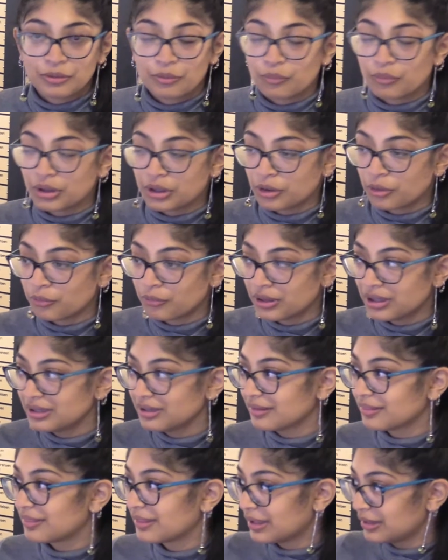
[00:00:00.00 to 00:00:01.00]
101,
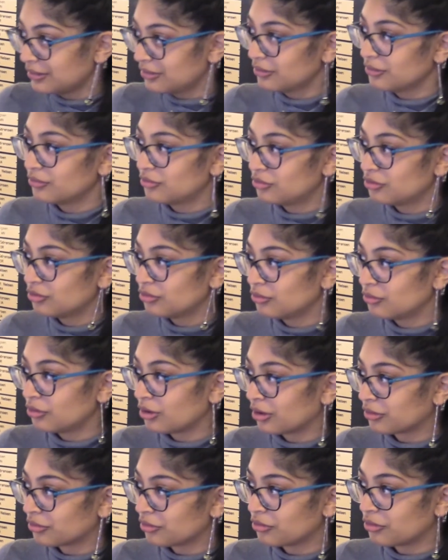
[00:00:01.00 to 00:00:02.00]
and thank you to
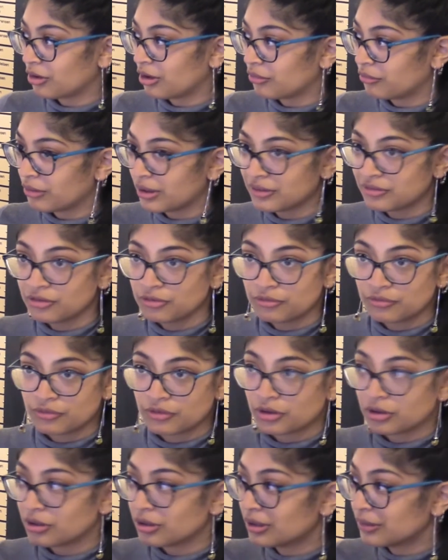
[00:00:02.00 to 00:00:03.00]
Dr. Todd Reiser
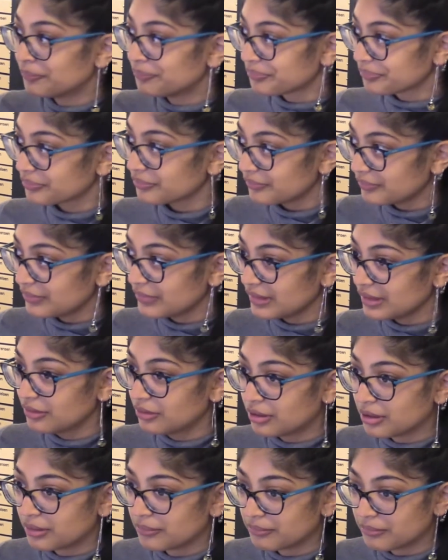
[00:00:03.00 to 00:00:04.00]
for
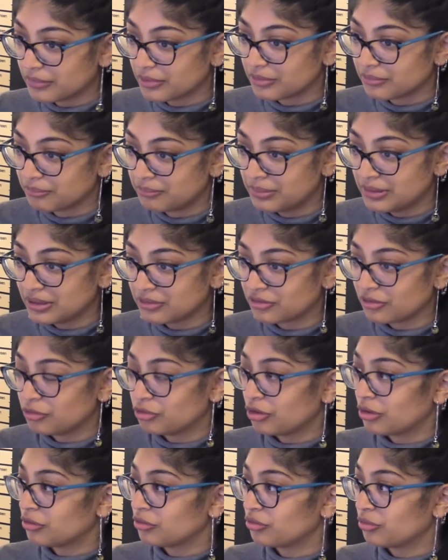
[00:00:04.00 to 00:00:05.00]
being so
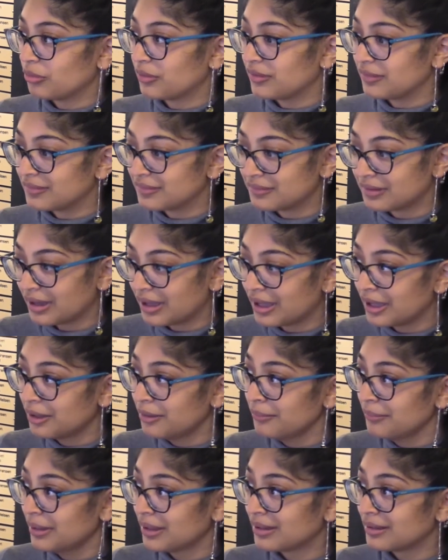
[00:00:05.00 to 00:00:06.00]
generous with his
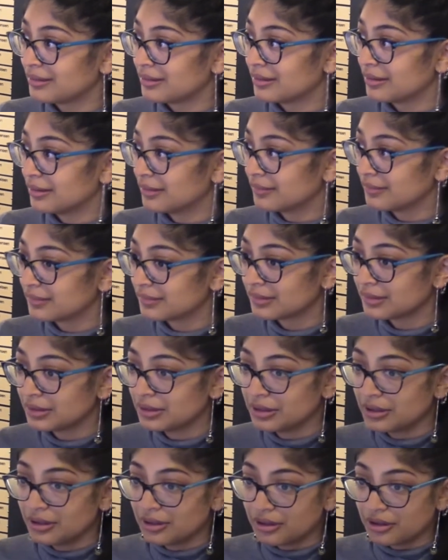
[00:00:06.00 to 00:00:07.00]
time and his
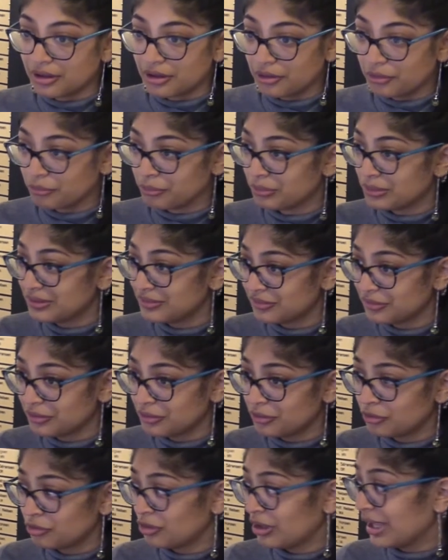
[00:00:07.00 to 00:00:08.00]

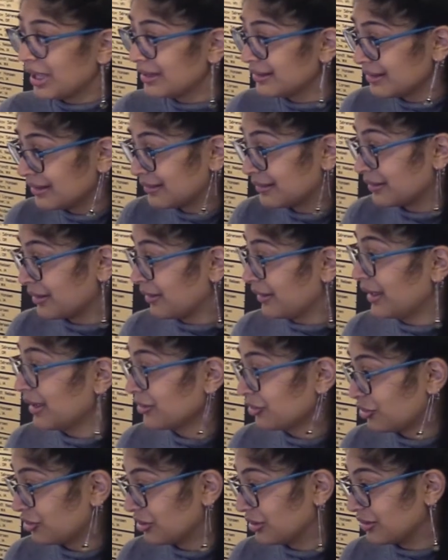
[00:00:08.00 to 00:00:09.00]
research and his
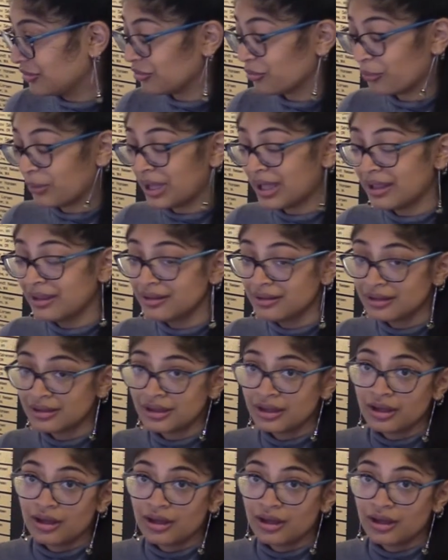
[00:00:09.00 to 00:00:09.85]
collection as well.